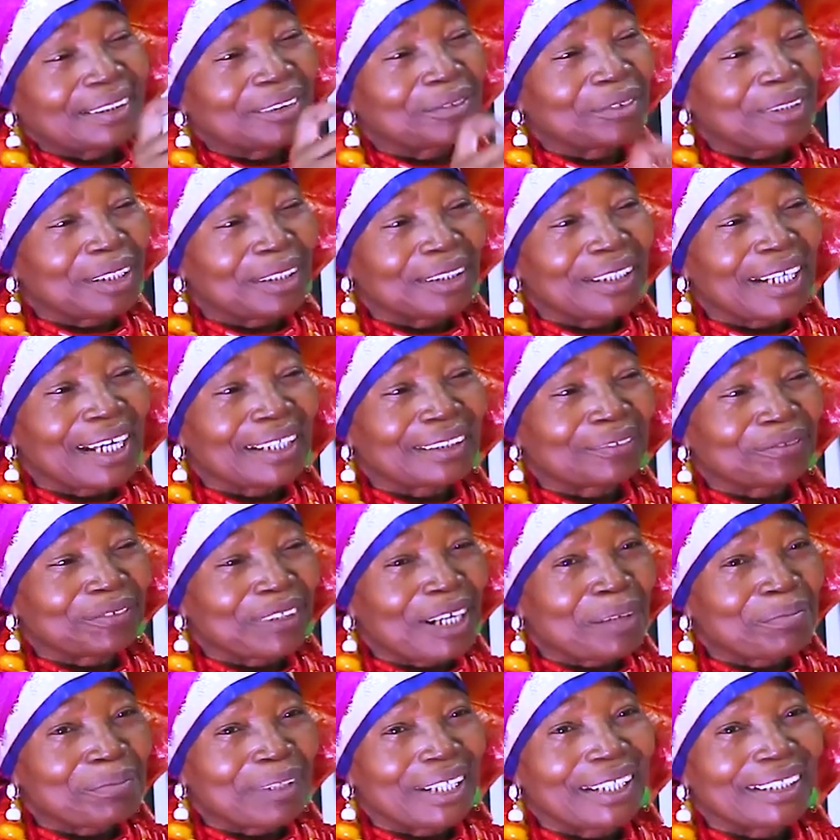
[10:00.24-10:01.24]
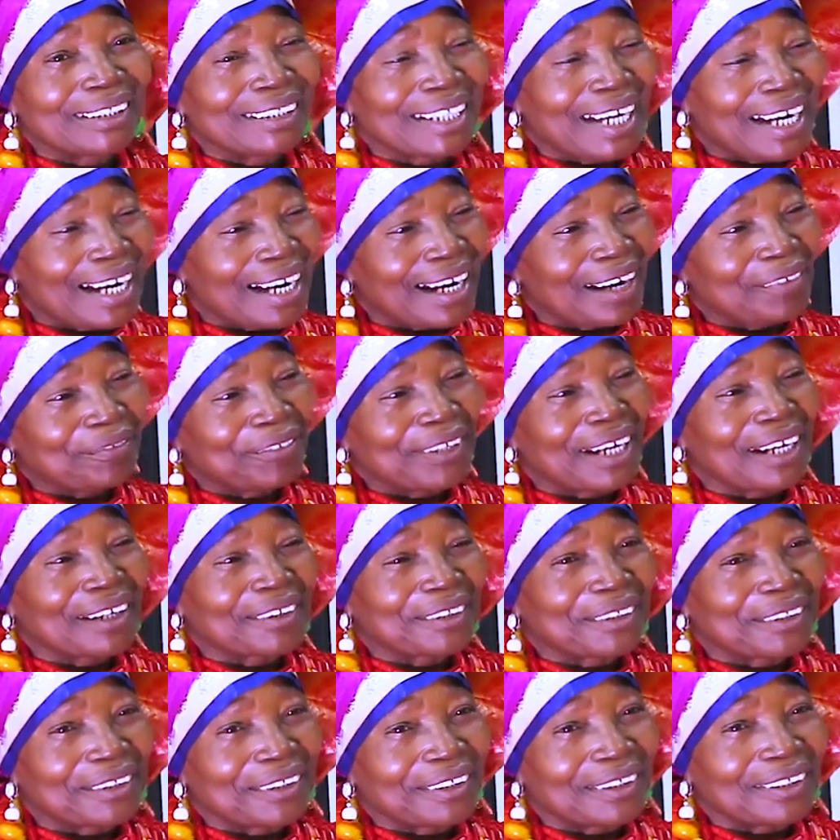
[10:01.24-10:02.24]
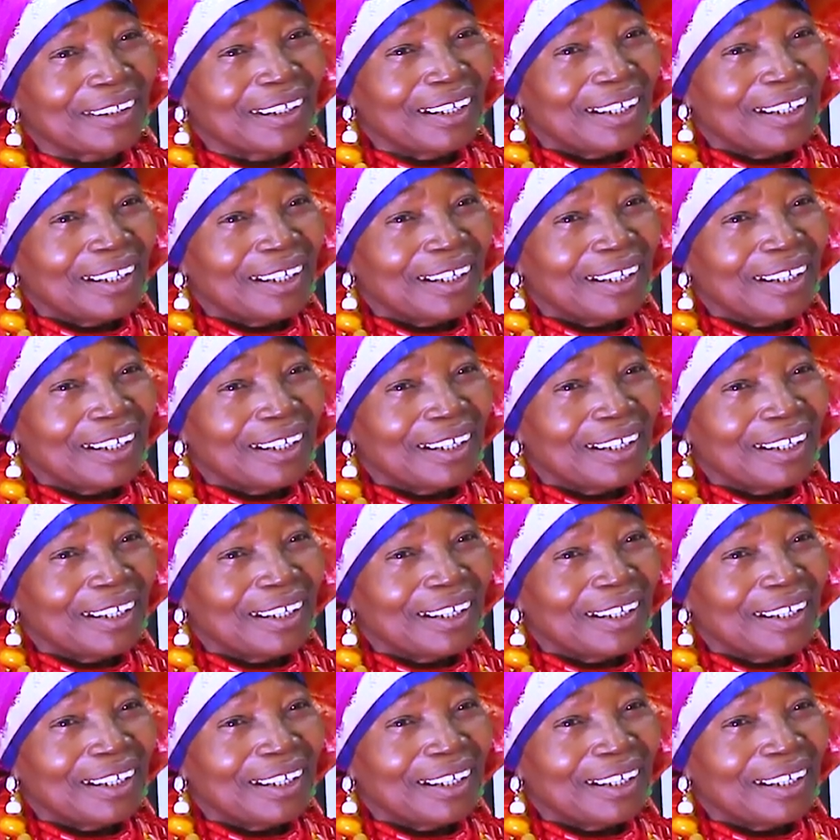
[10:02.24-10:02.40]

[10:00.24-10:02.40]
is the one that ferment and have alcohol.